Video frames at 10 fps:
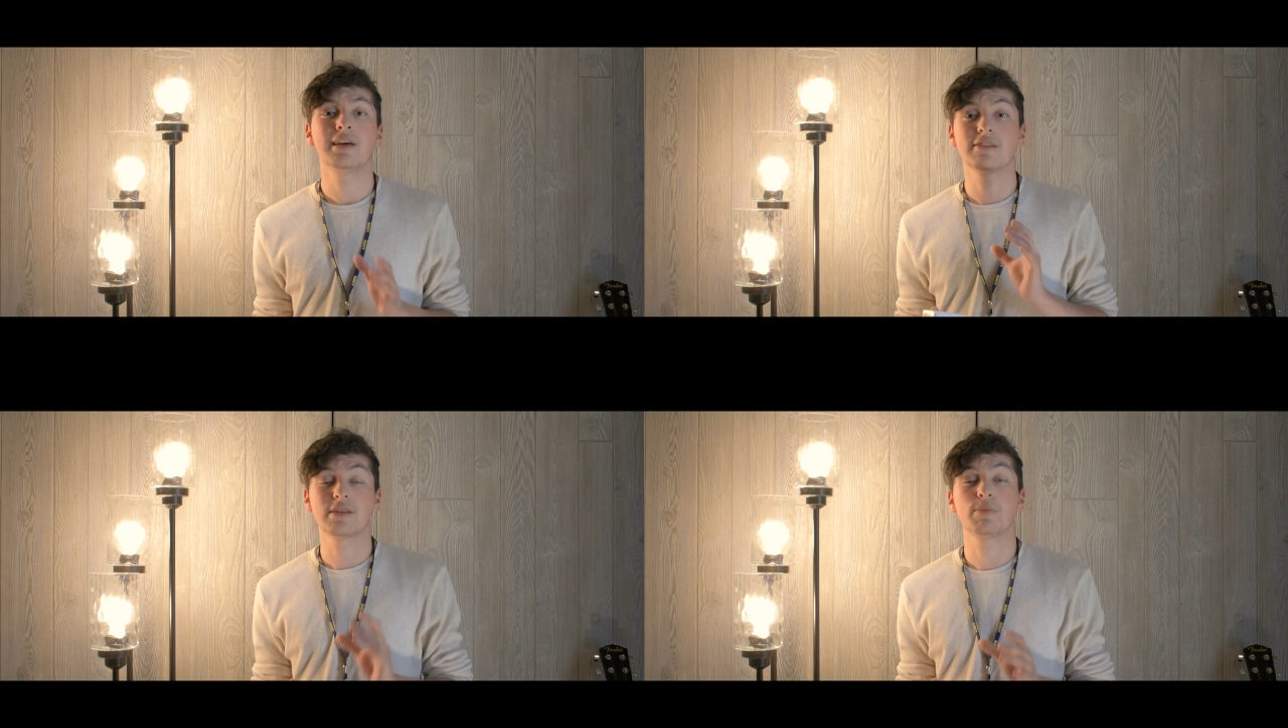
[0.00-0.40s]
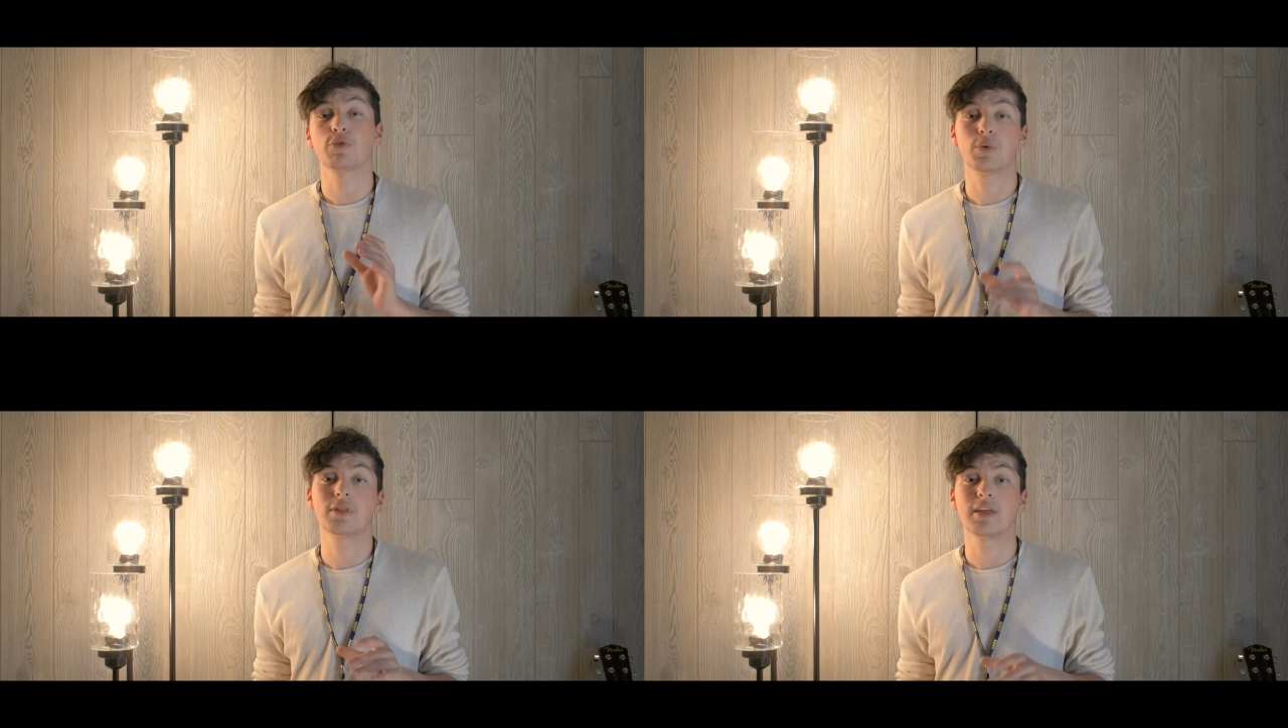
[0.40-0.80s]
except
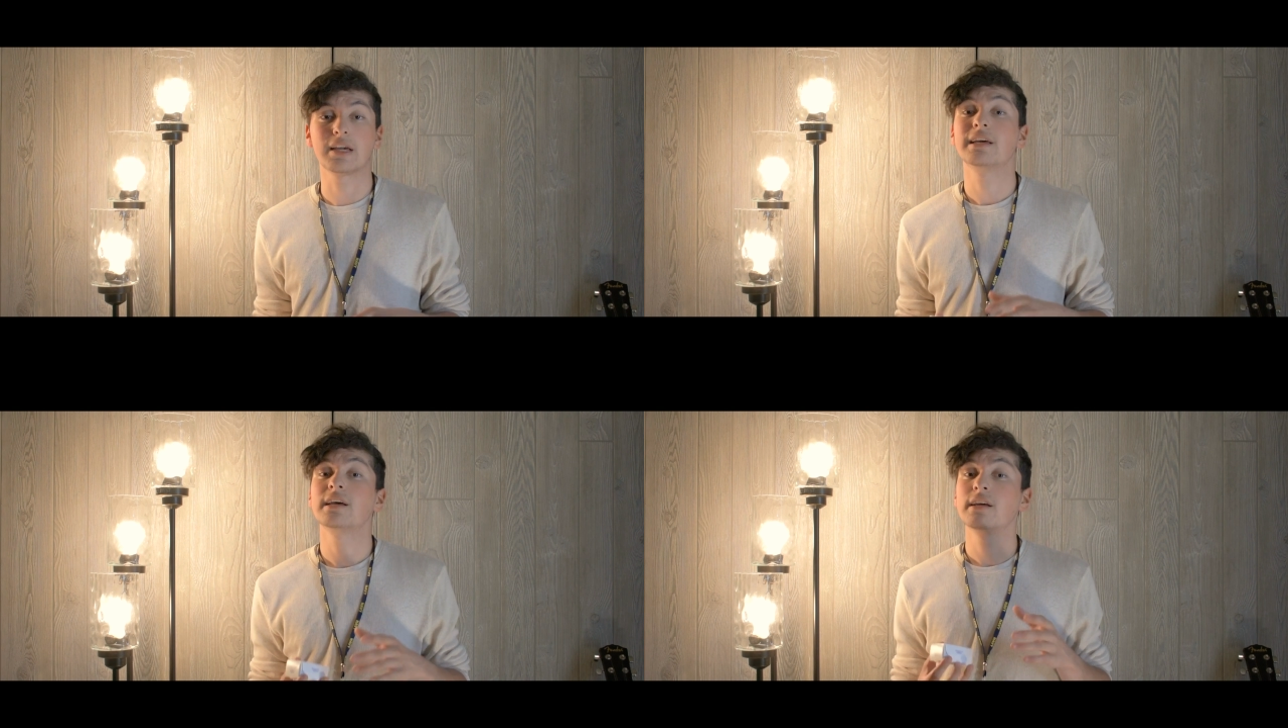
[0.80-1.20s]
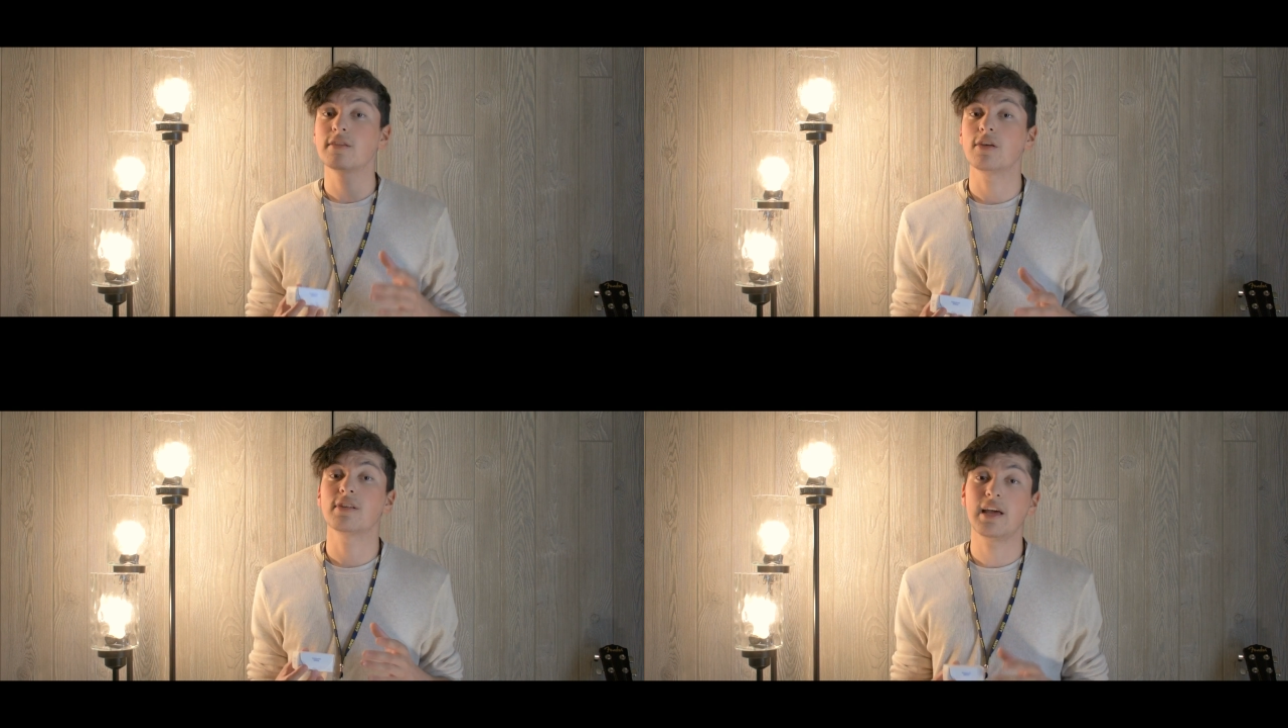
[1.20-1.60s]
for one thing:
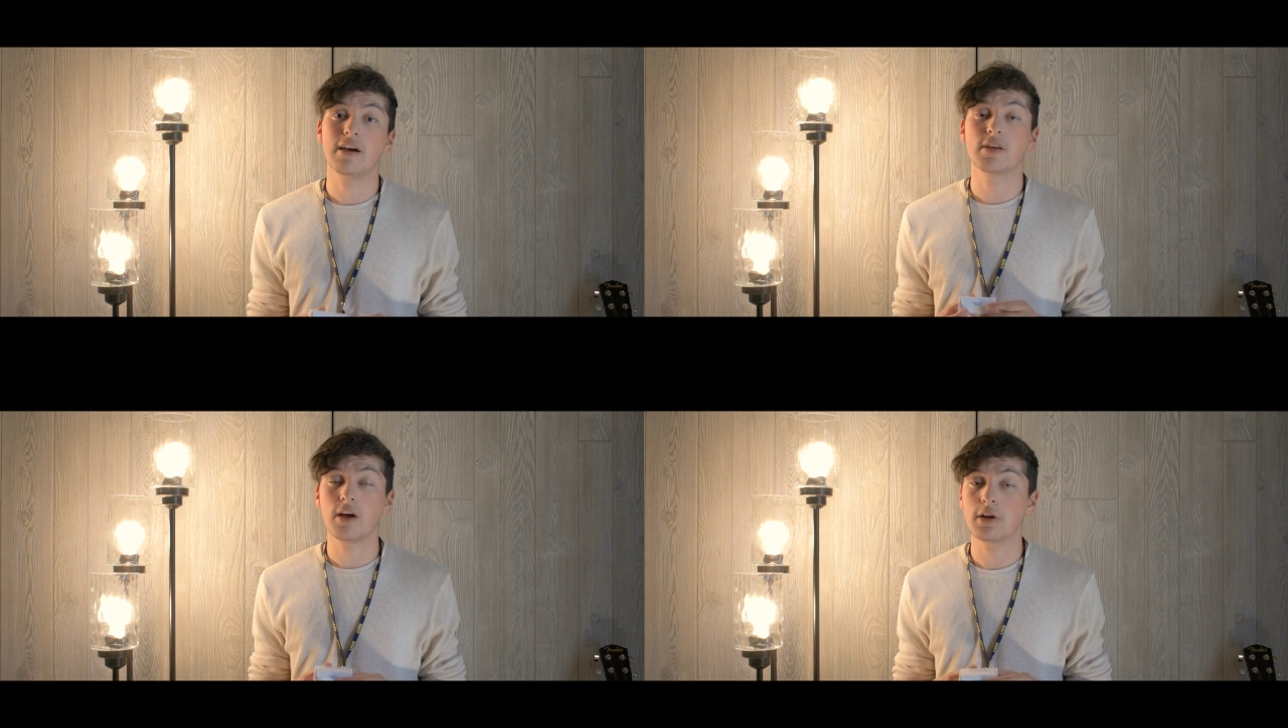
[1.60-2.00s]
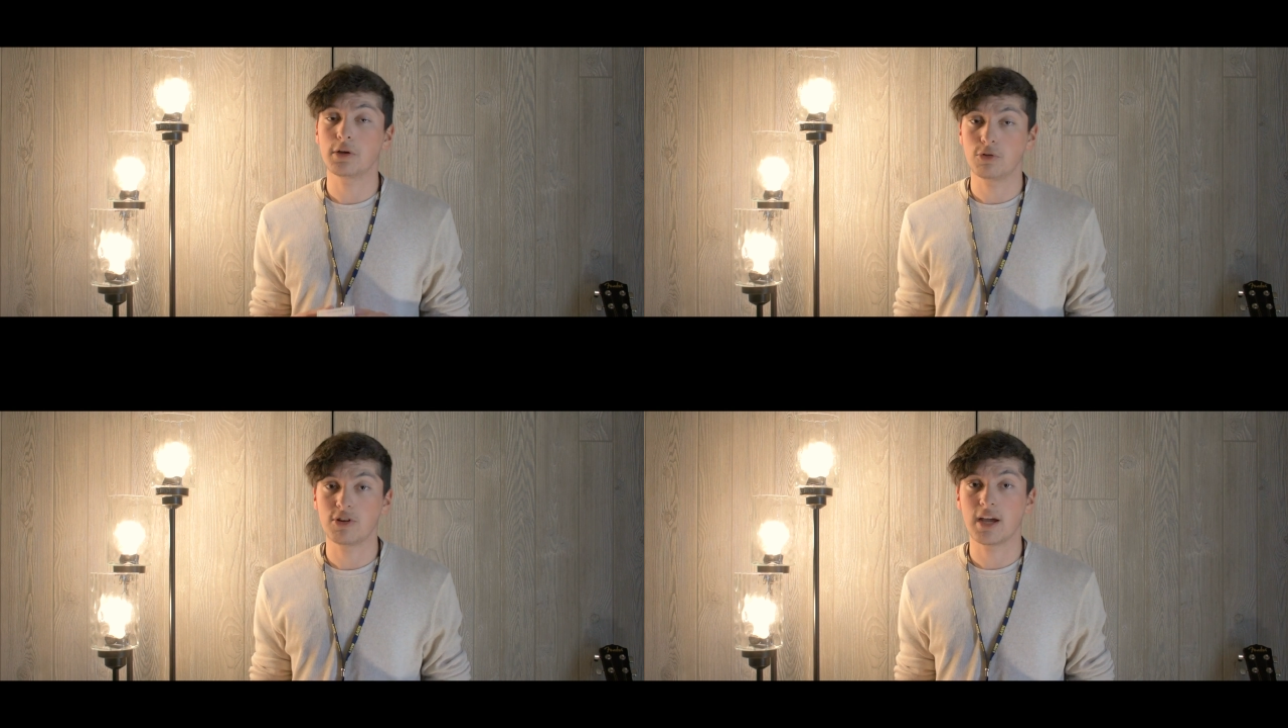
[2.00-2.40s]
doesn't have that
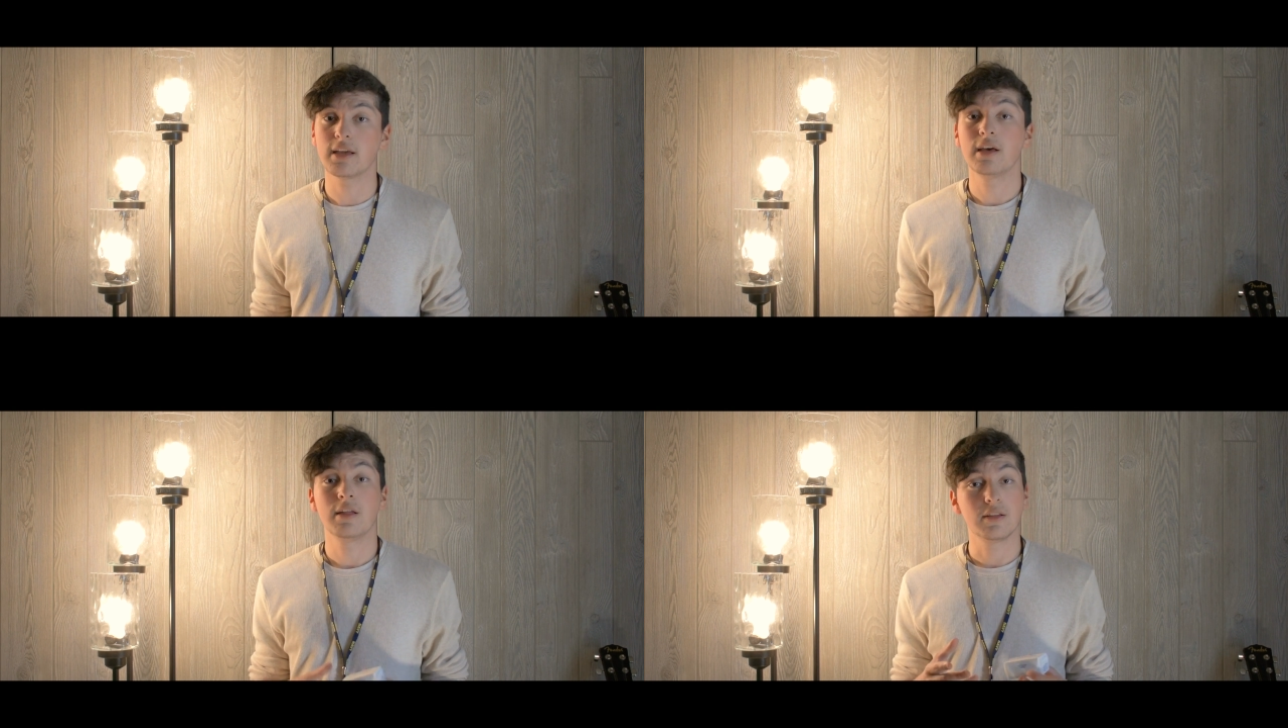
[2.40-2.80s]
audio jack.